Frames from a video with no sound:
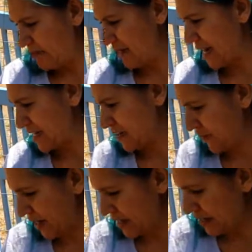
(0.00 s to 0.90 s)
because
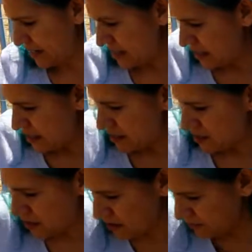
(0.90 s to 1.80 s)
of it.
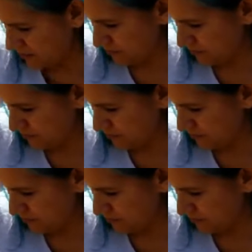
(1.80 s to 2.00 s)
So